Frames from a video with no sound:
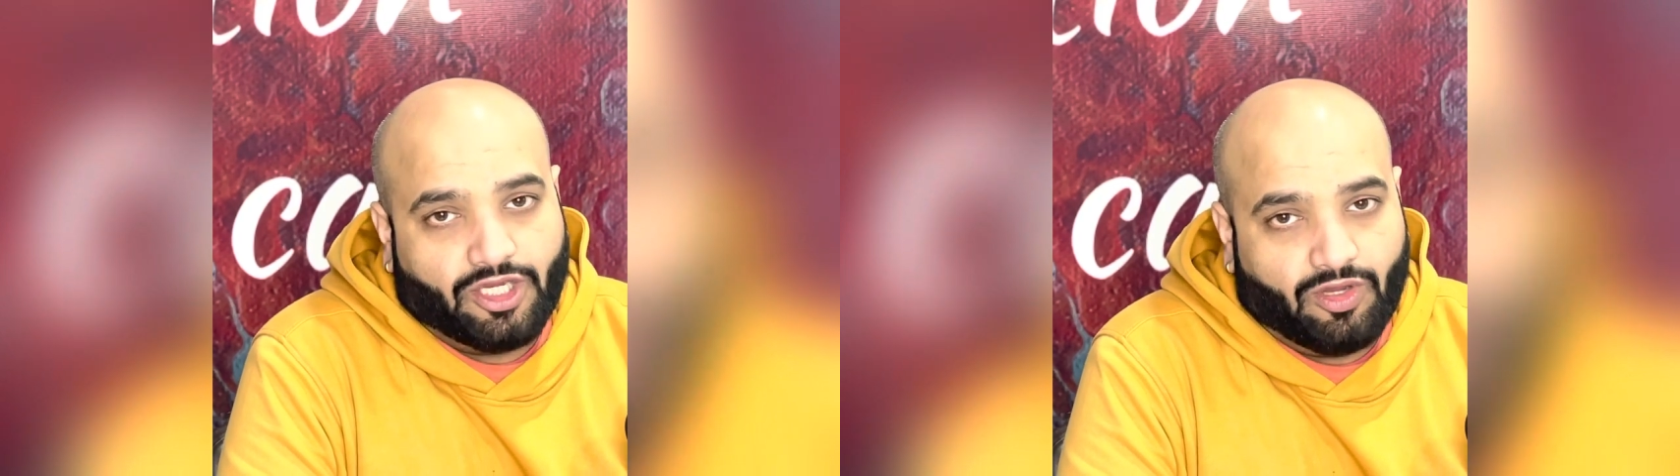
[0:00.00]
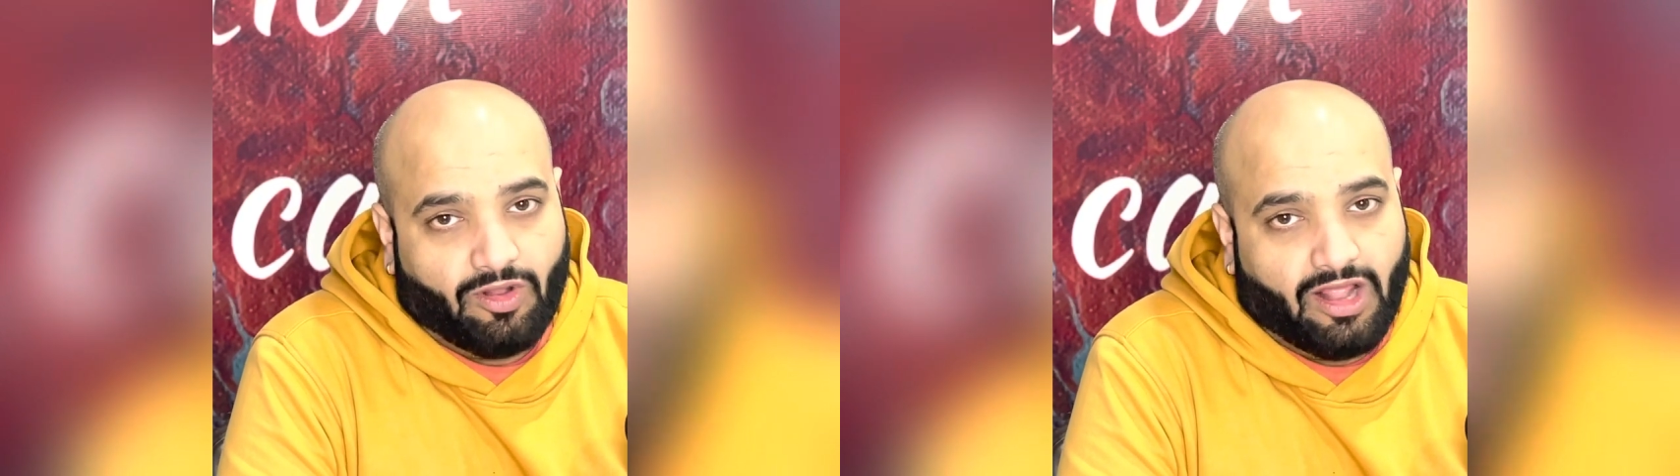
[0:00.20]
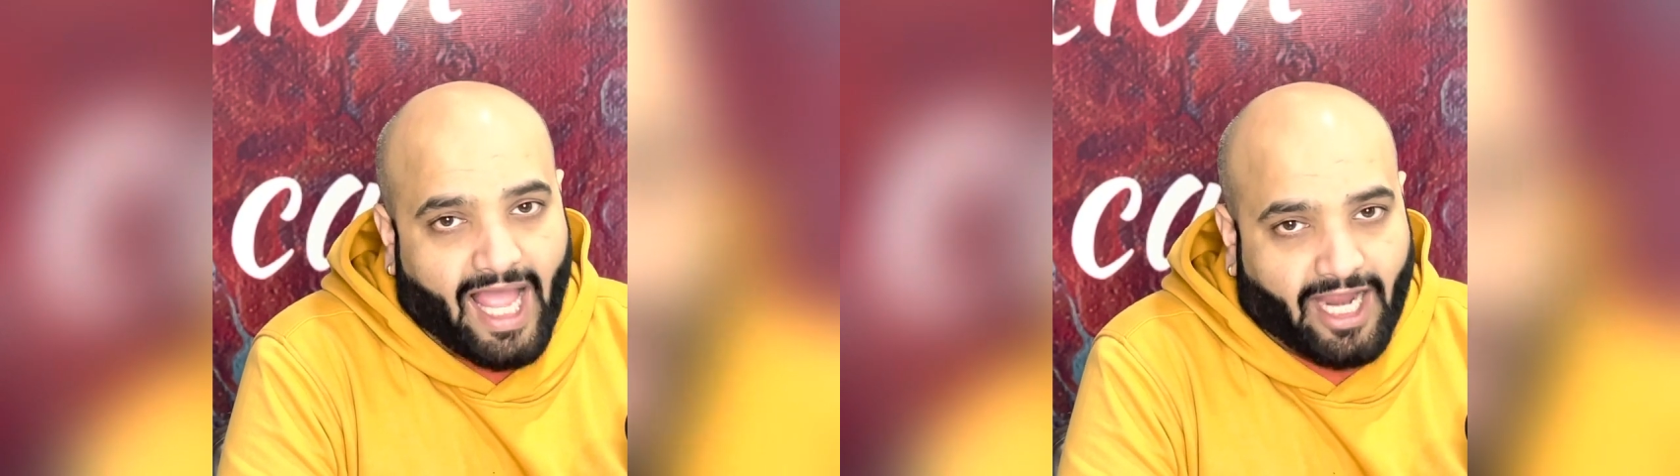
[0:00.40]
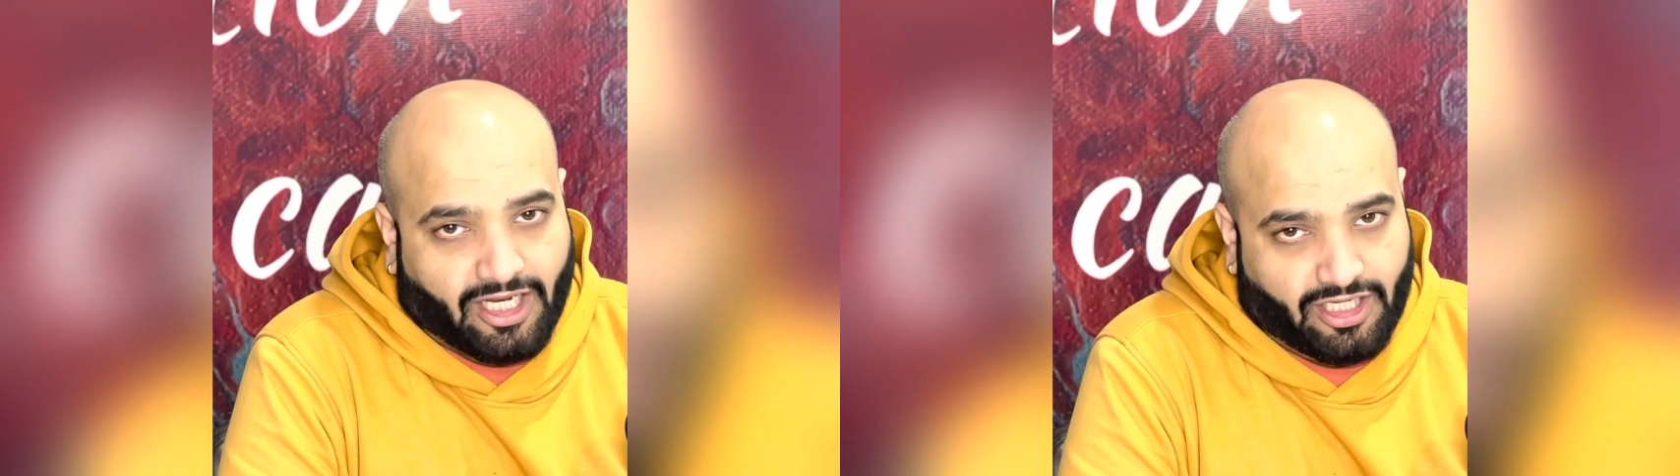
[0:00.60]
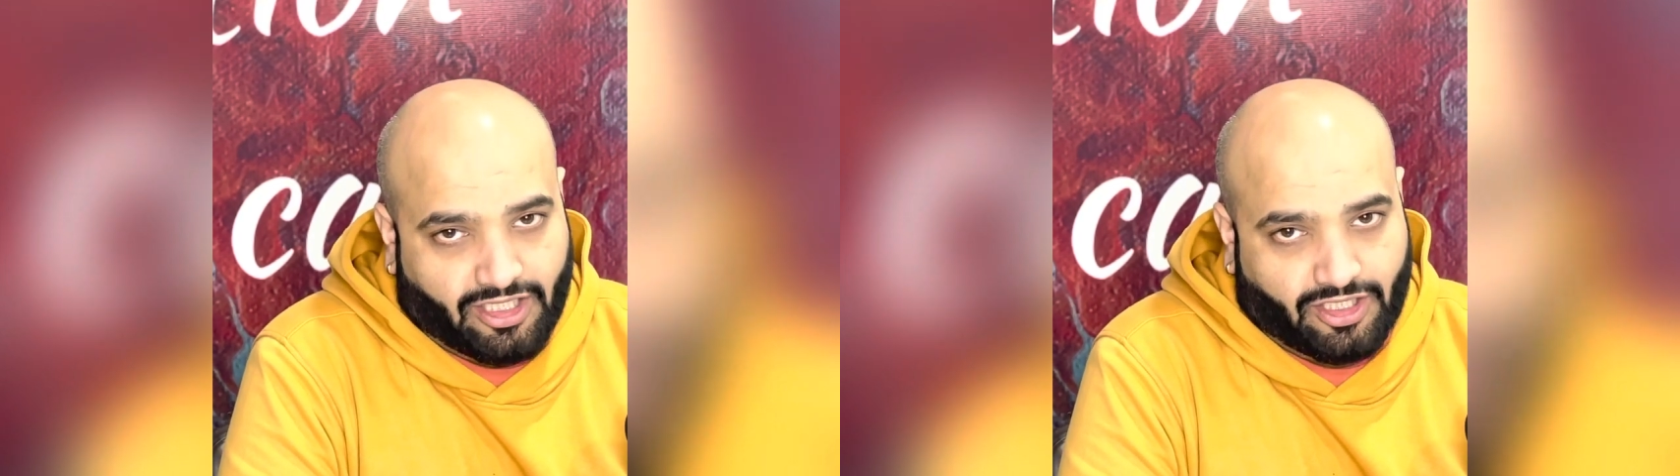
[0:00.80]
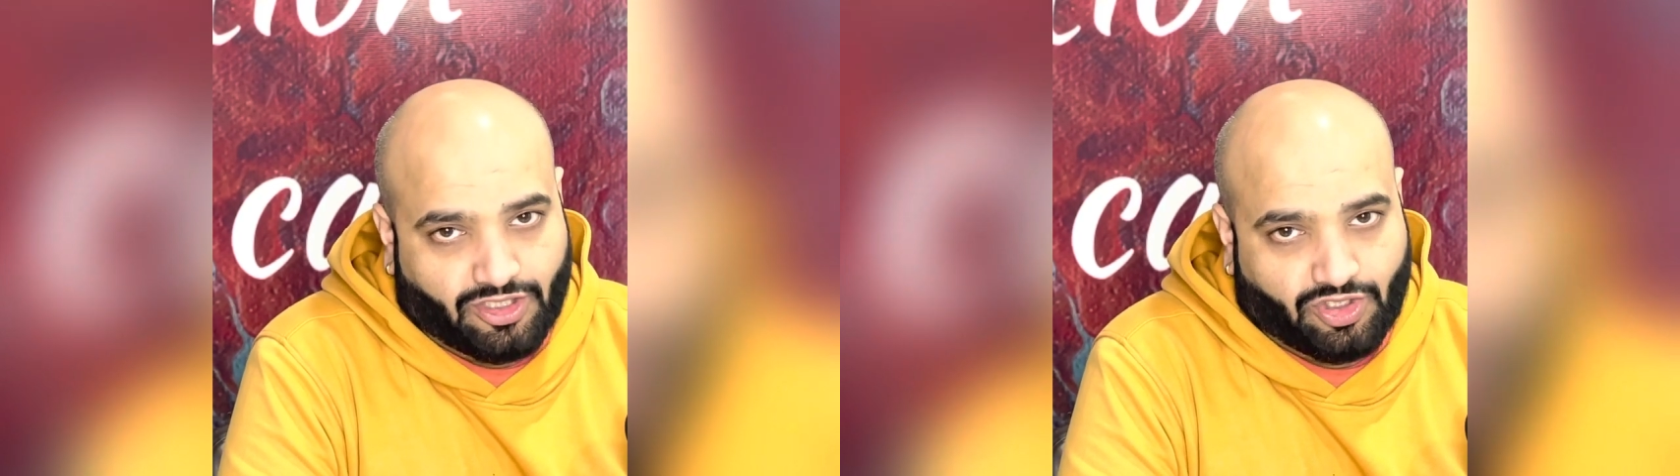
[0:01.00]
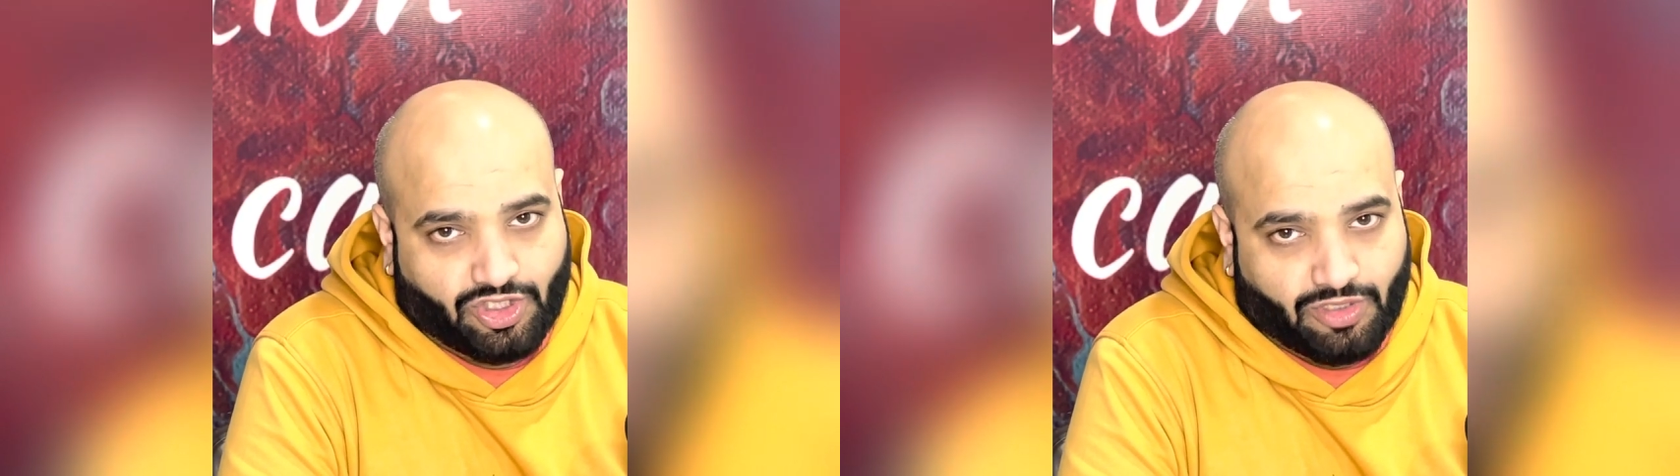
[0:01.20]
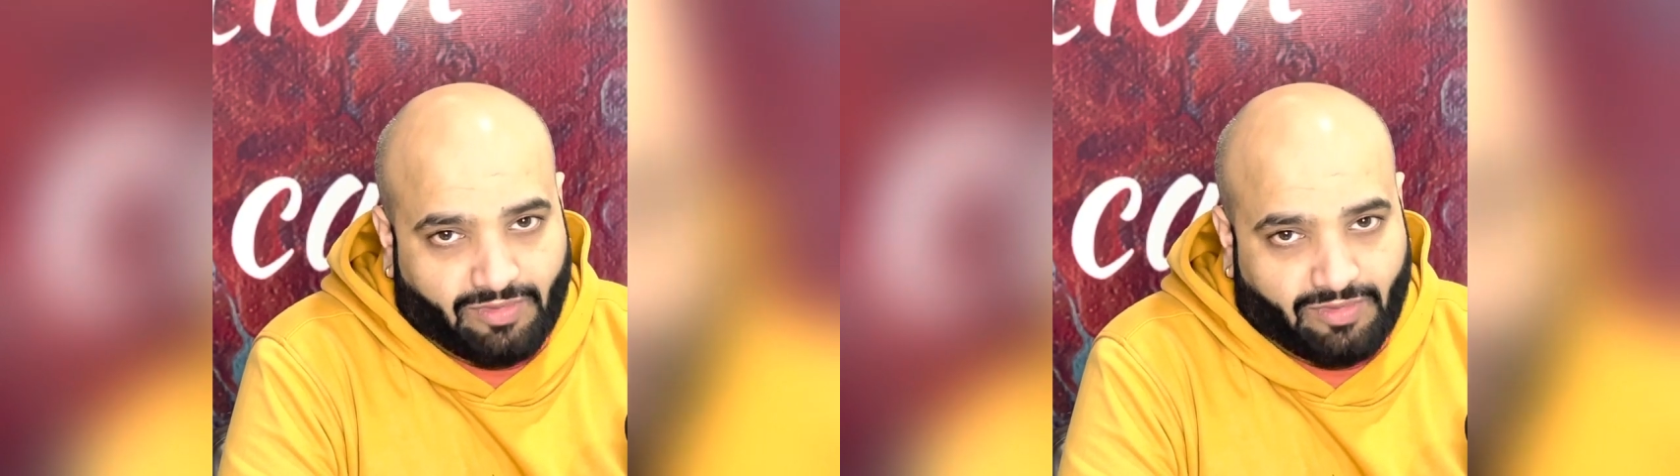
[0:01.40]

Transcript: you lack to